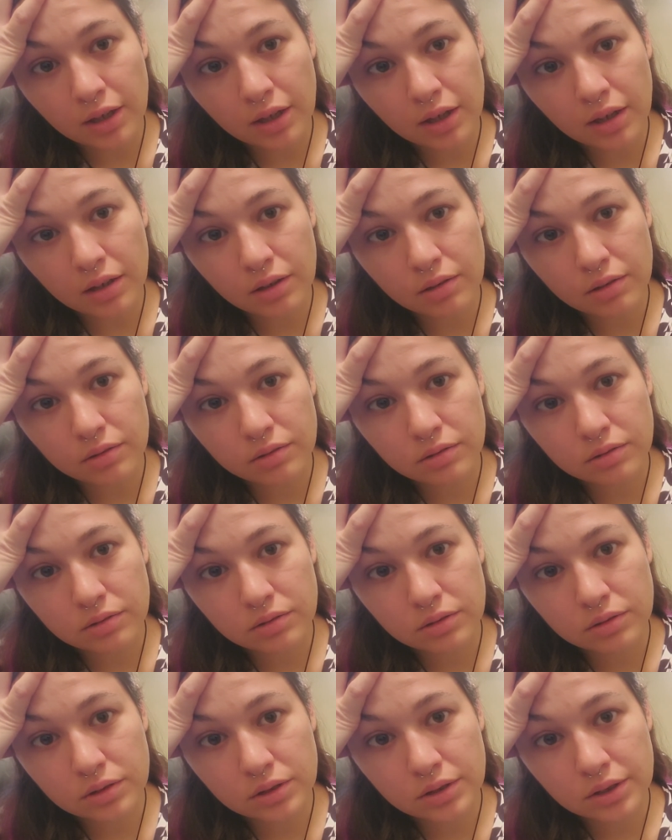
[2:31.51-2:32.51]
now
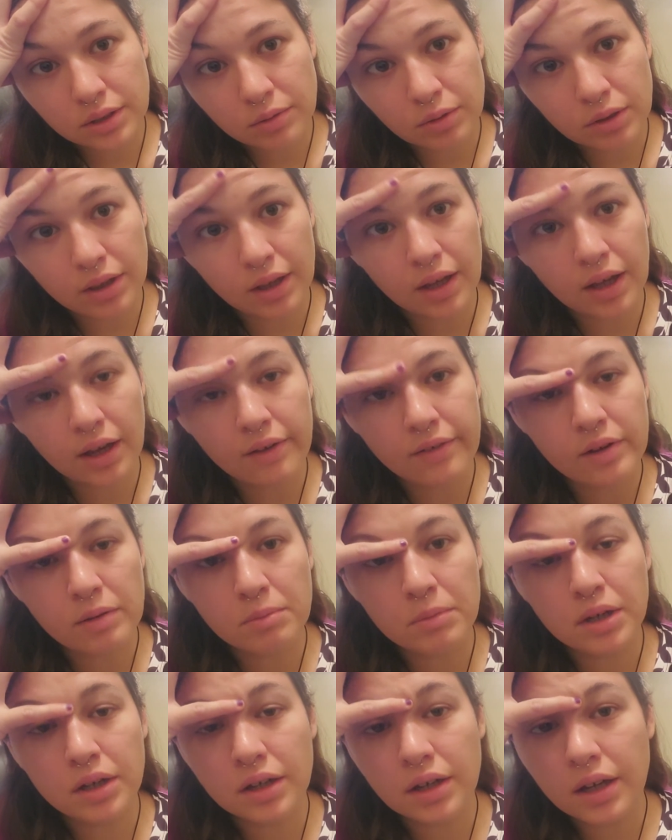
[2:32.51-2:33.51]
to see what they have
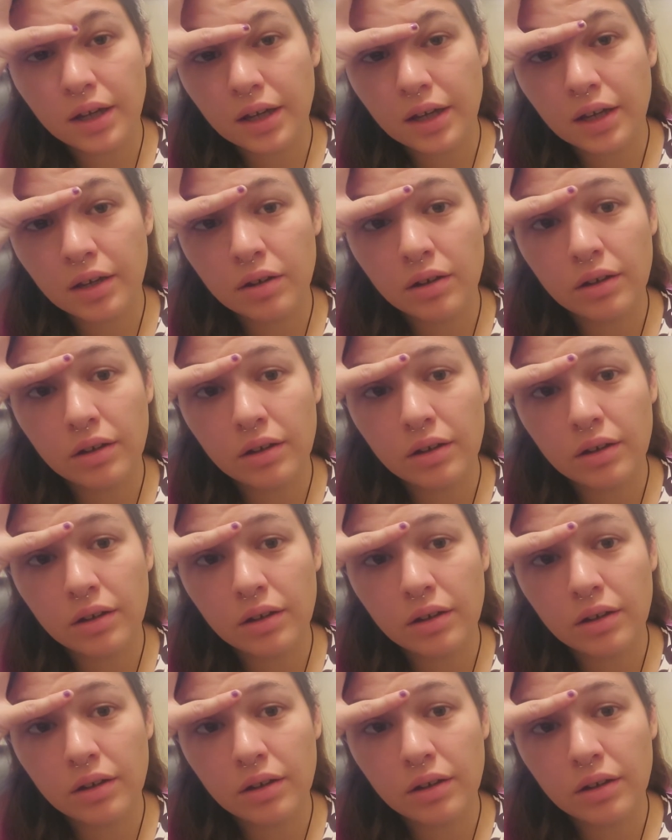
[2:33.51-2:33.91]
on Monday.